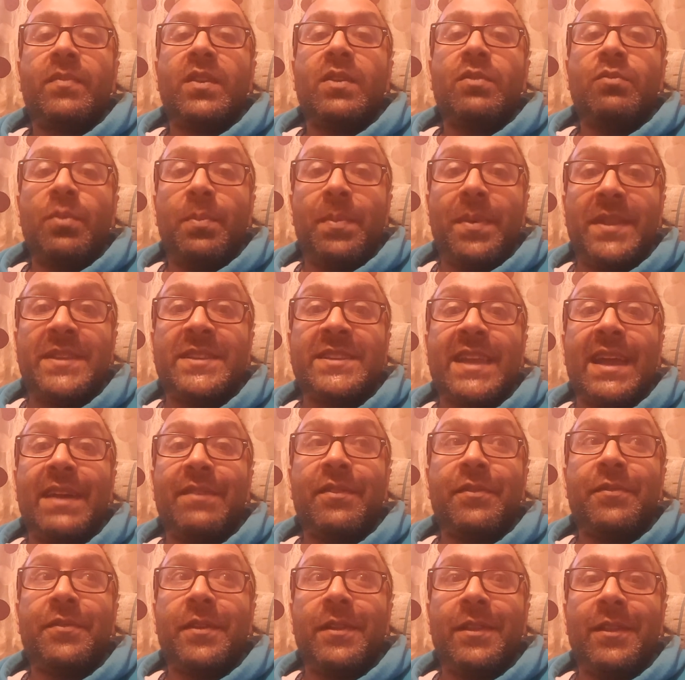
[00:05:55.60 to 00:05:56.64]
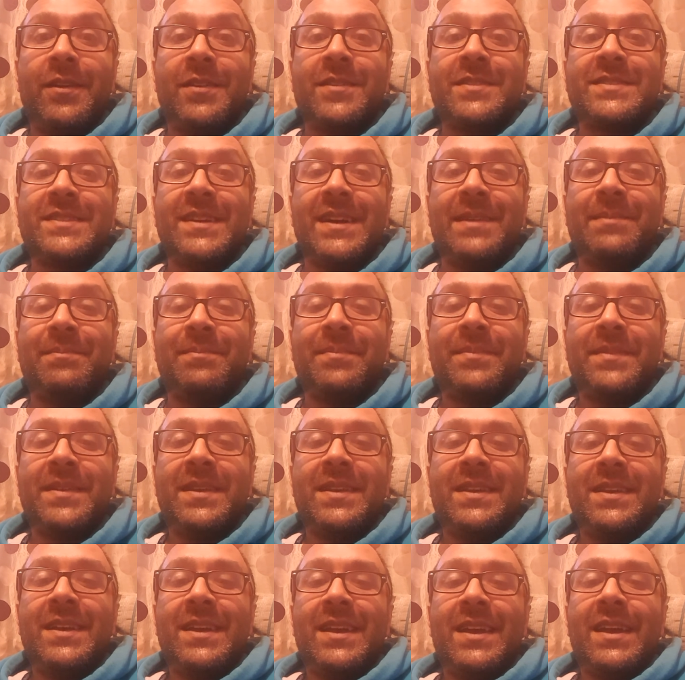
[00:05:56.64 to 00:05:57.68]
We'll be together for a long time,
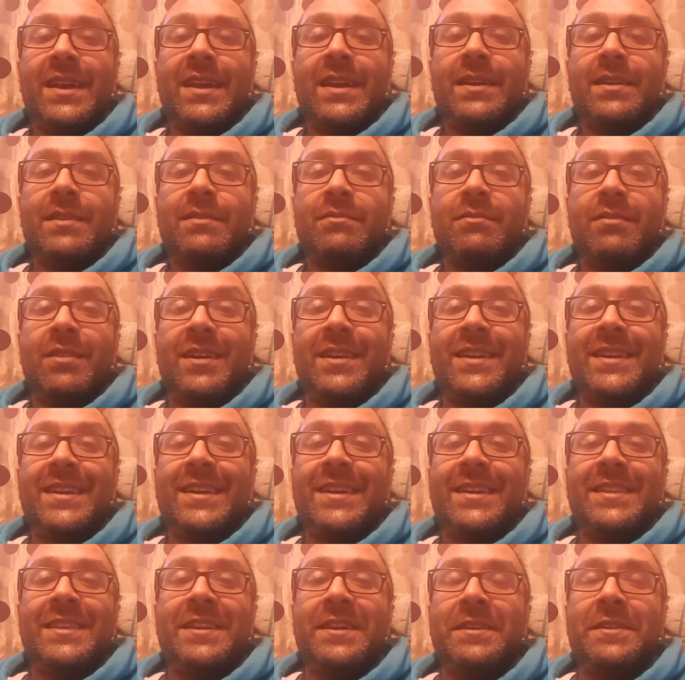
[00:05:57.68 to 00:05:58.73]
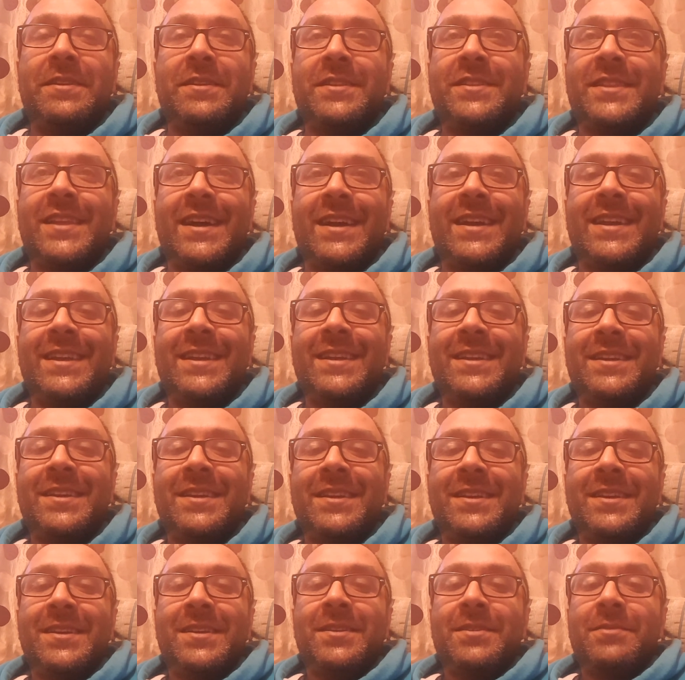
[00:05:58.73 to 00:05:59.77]
right? At the end of the day,
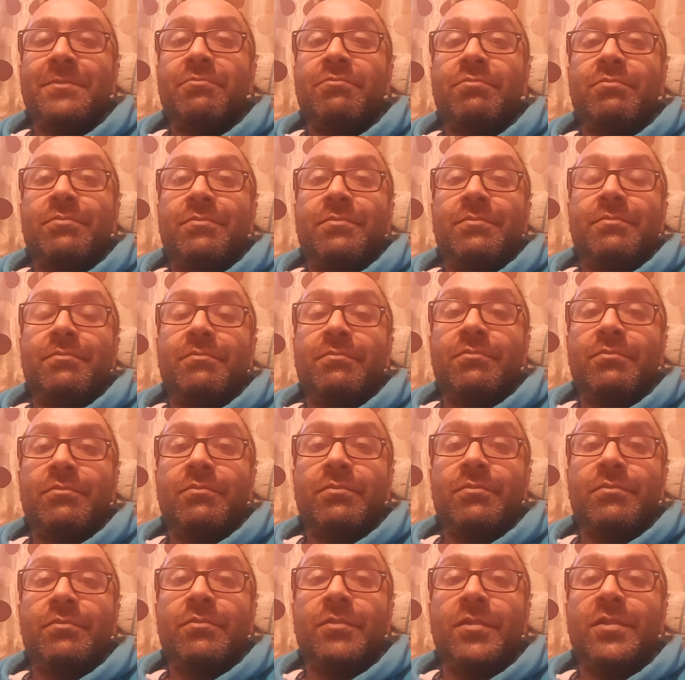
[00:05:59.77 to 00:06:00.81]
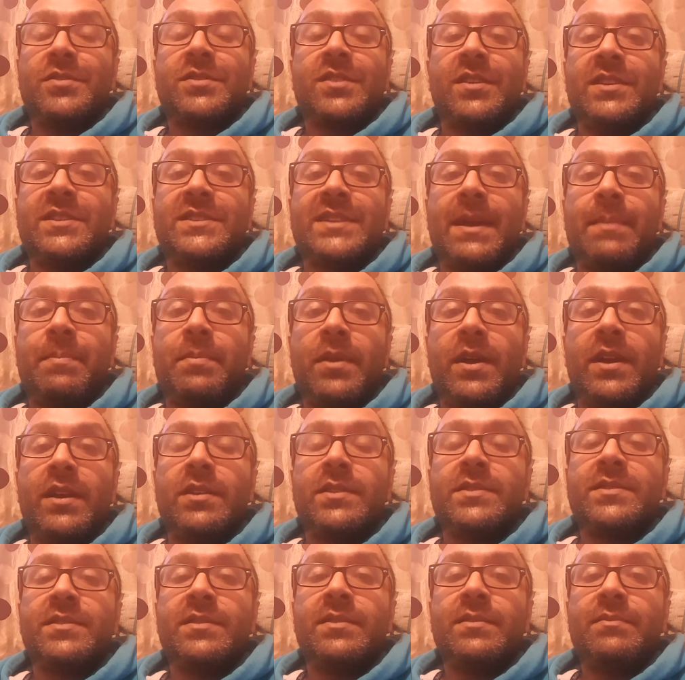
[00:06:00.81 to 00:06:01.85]
what's going to separate
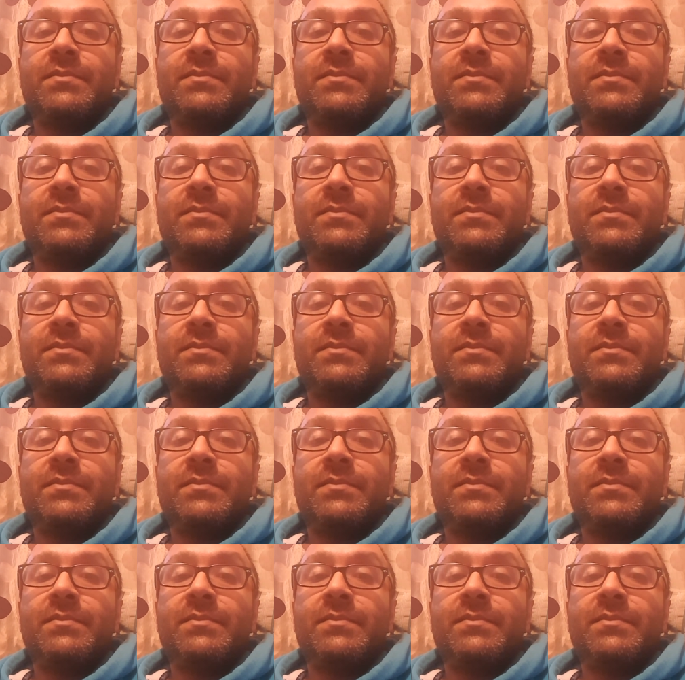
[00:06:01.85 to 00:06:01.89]
us?